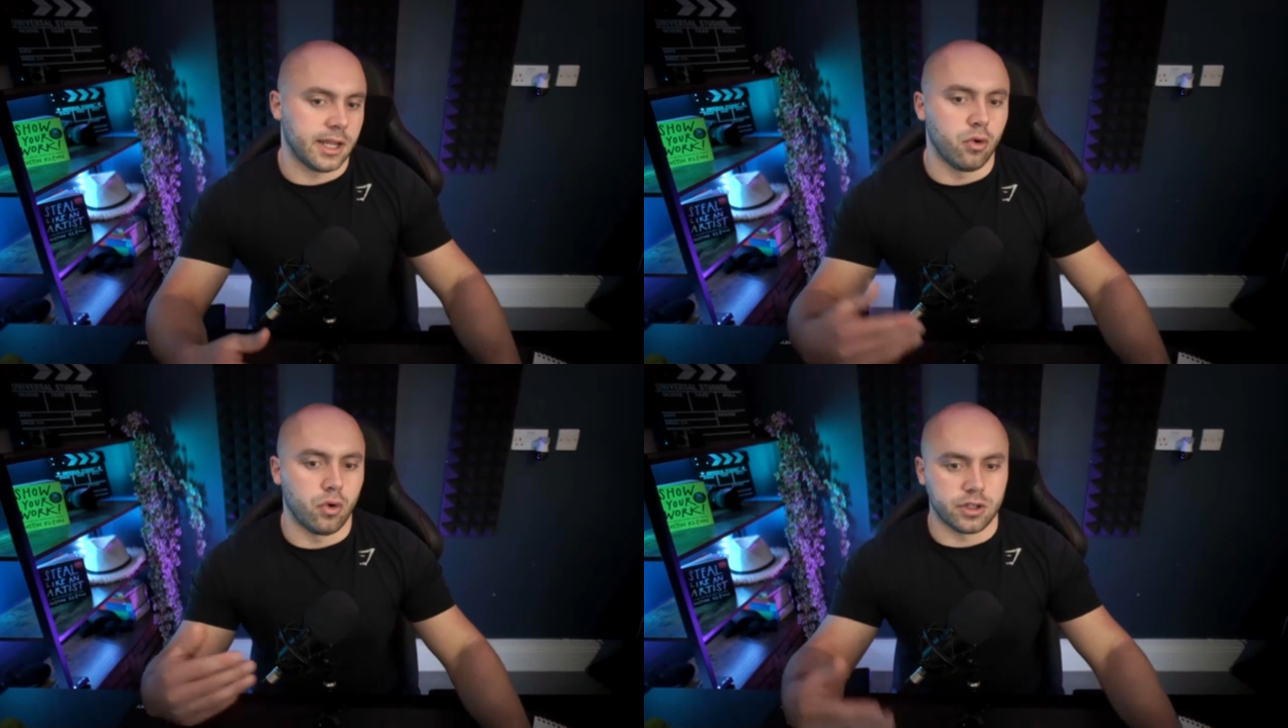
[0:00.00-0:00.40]

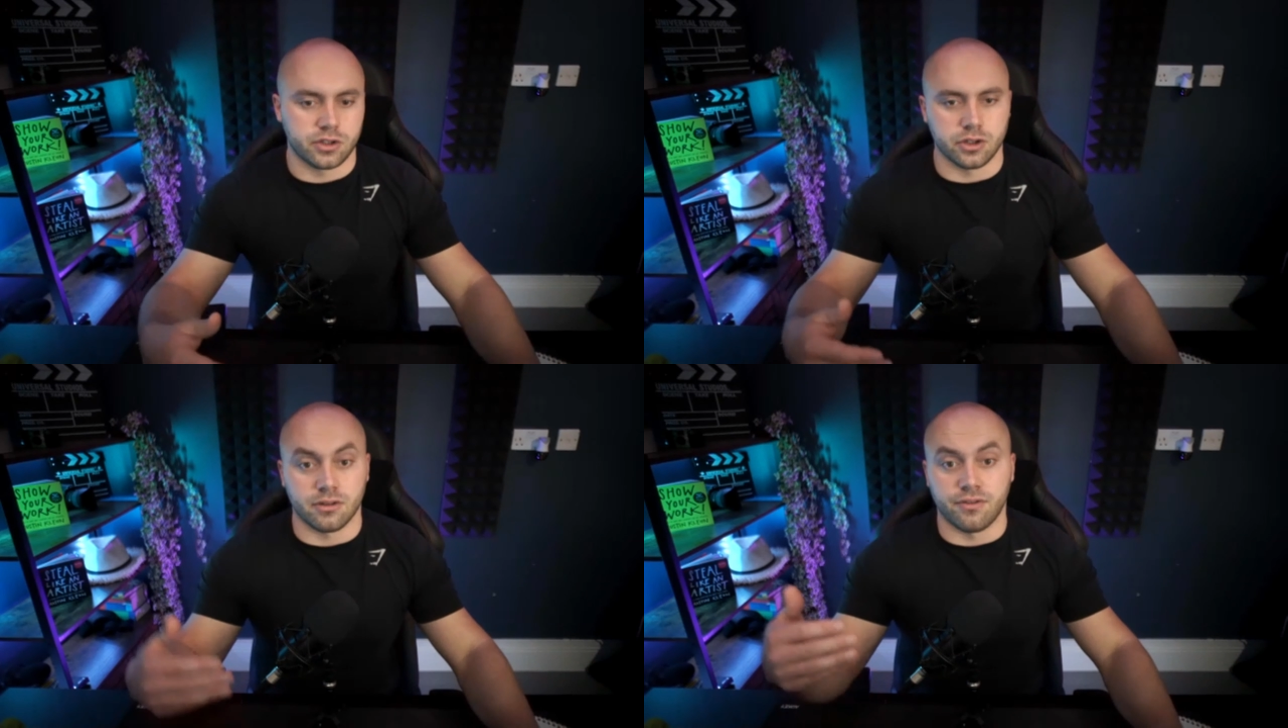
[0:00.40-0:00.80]
in order
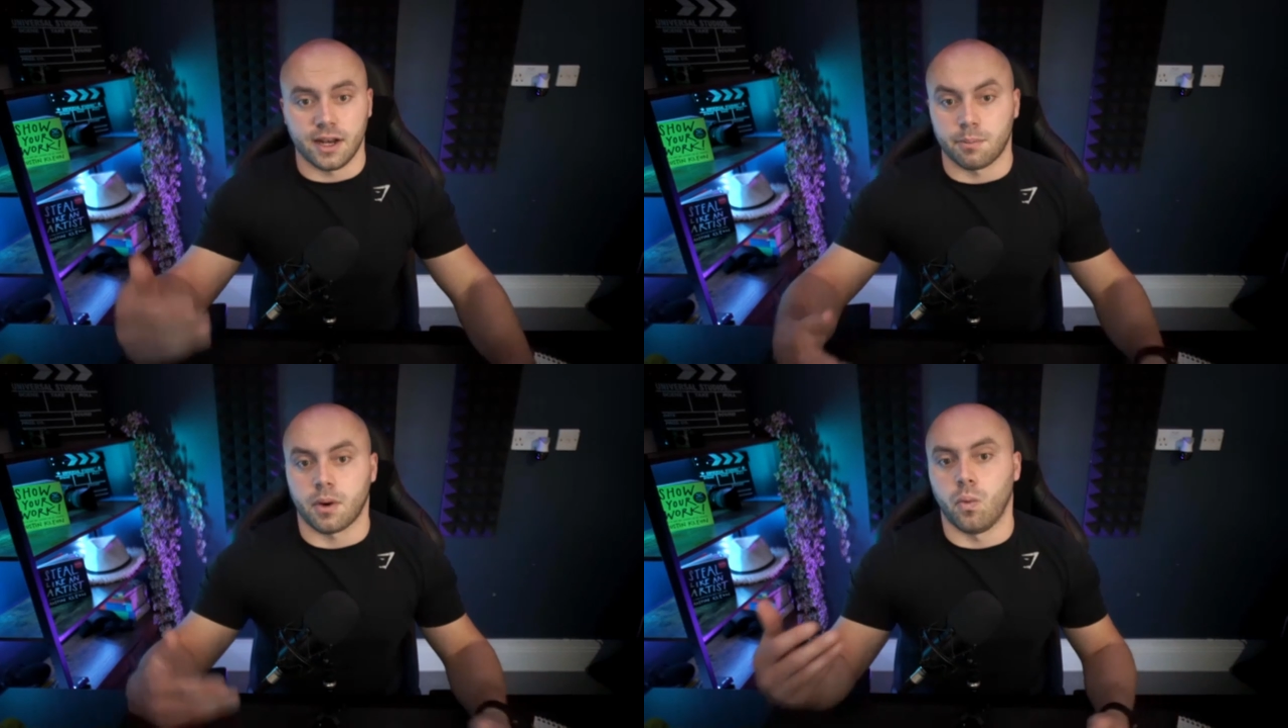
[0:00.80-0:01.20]
to
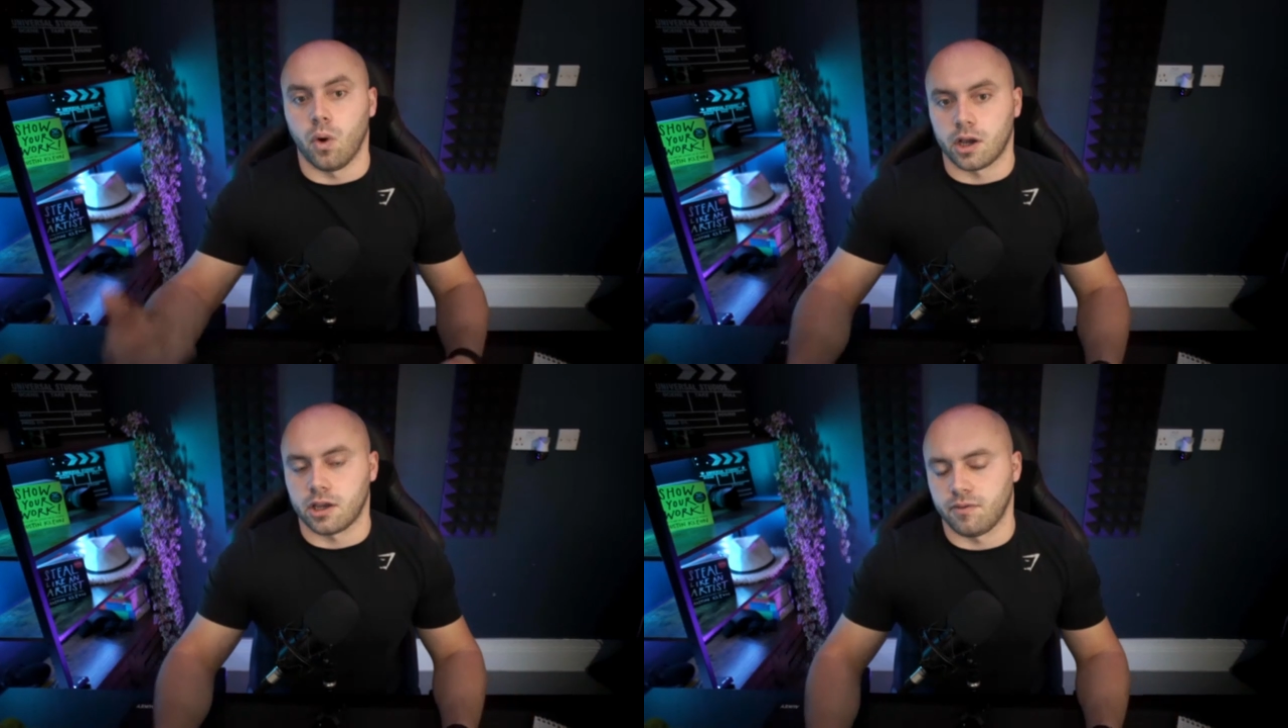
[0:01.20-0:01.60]
develop a
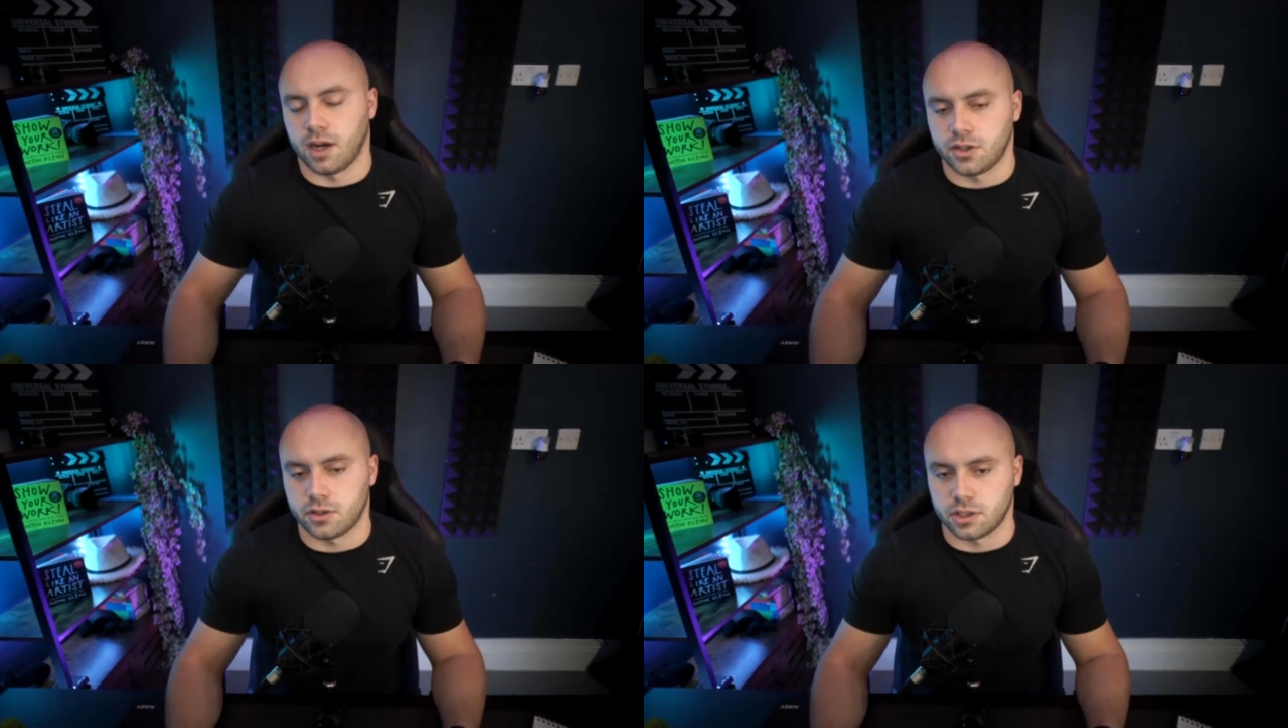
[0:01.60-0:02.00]
working
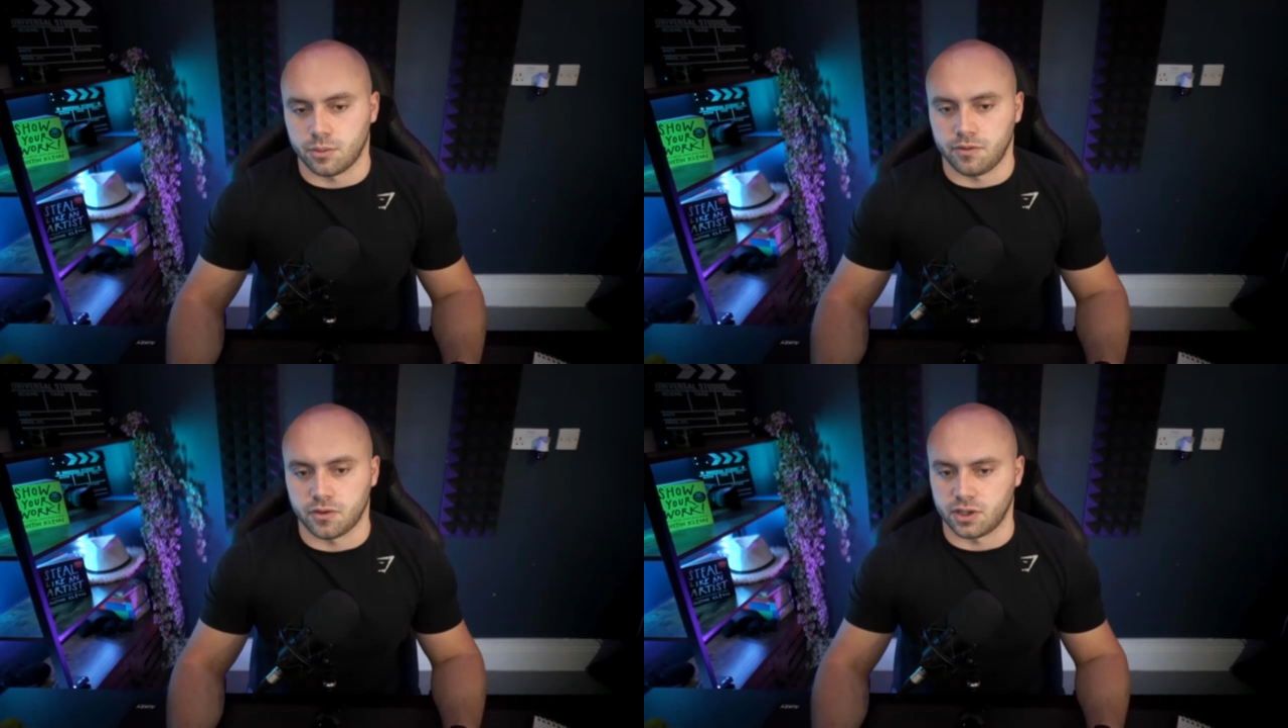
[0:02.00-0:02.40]
relationship
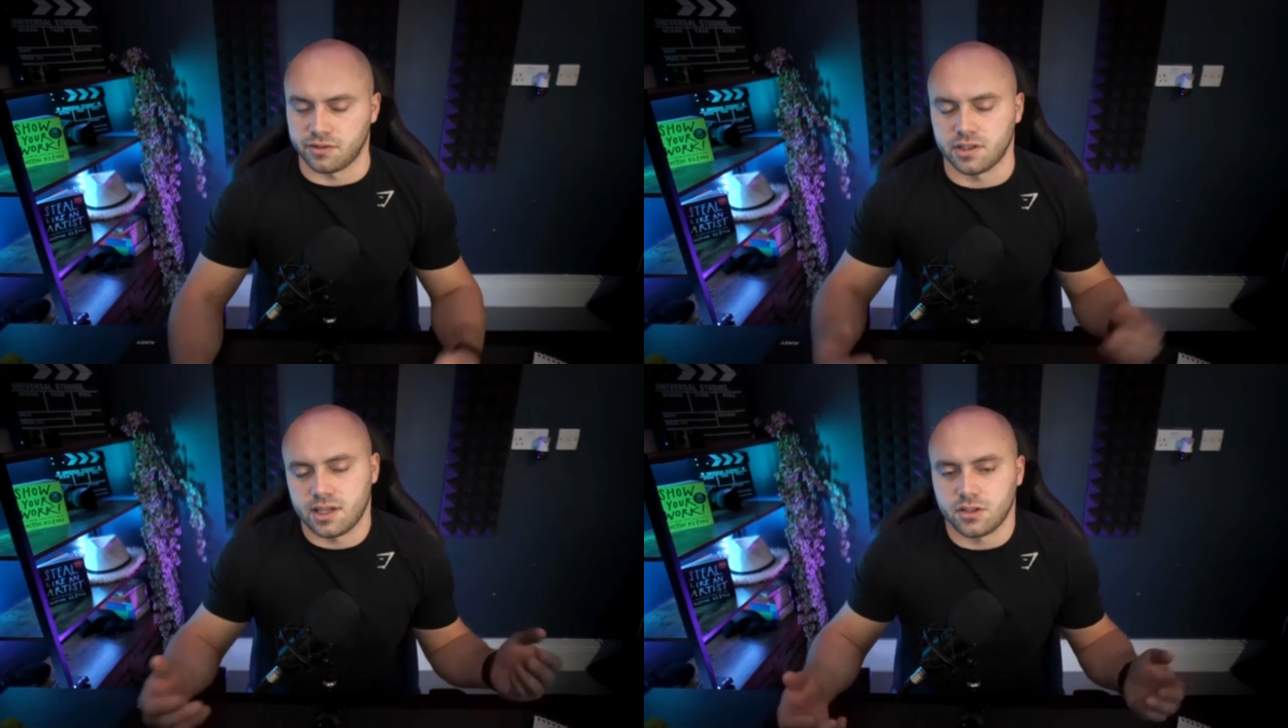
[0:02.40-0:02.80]
with yourself,
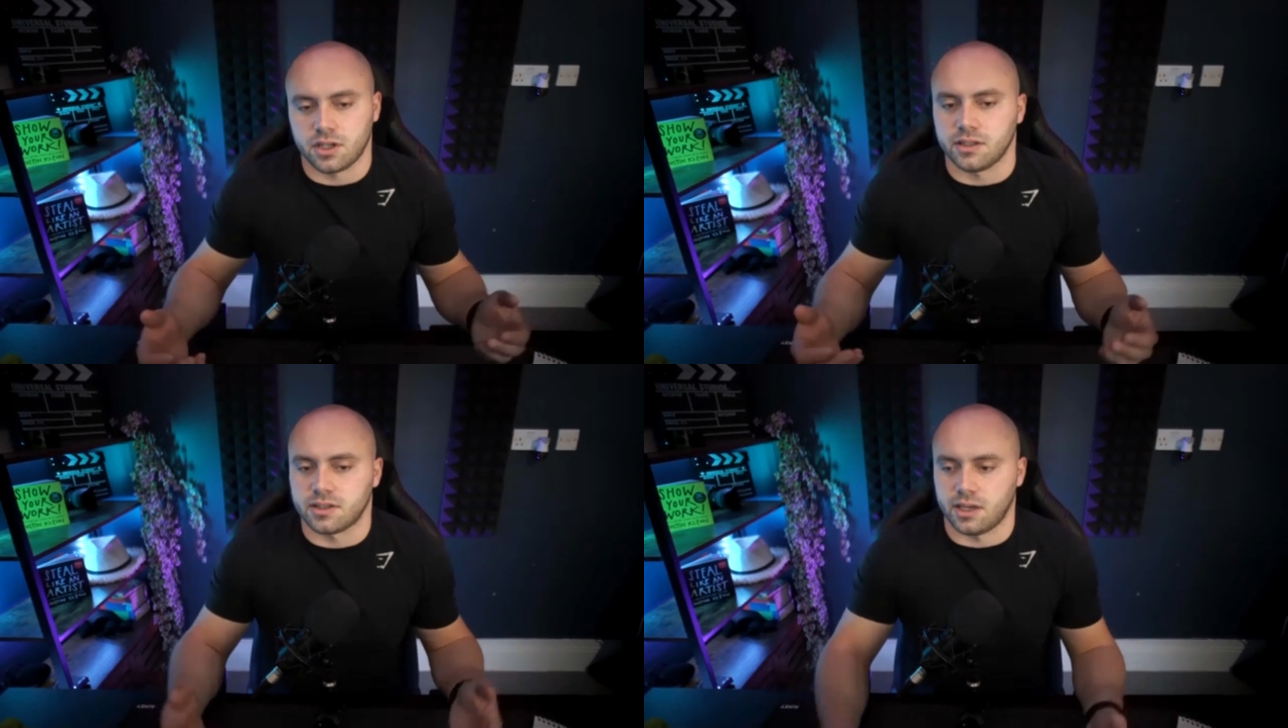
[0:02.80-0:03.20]
is
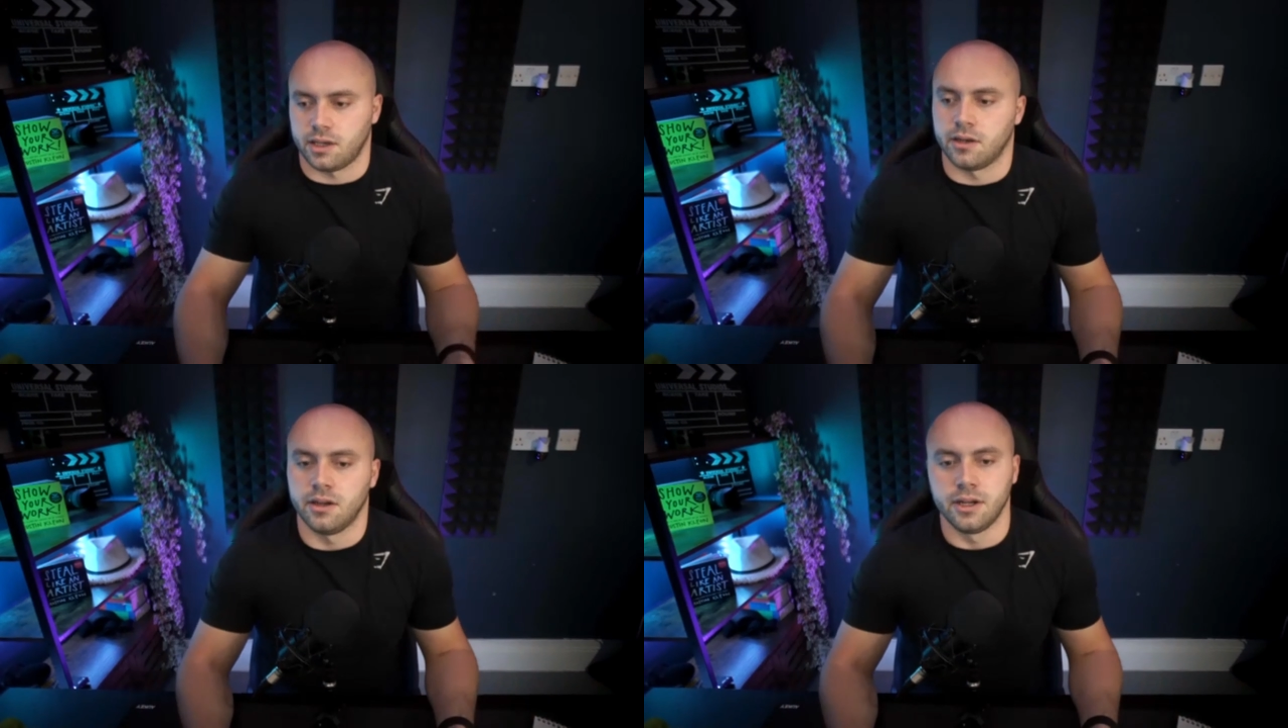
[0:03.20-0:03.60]
essentially
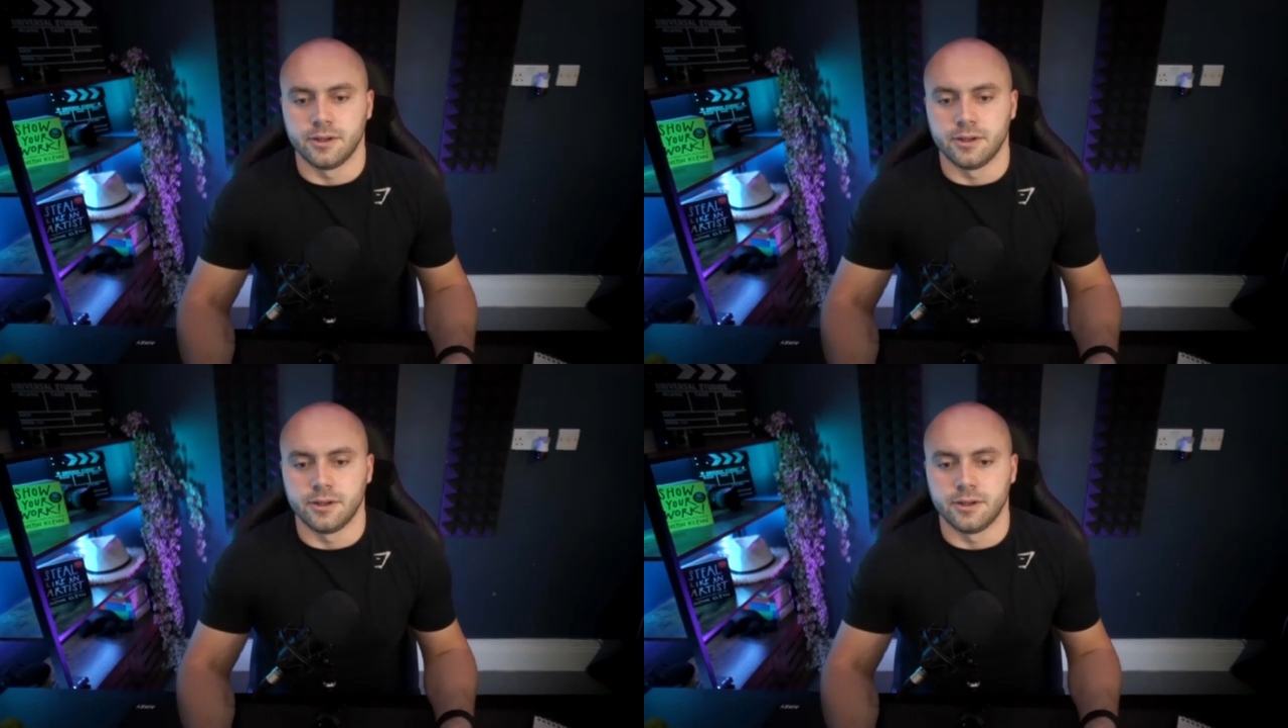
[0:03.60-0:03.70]
saying,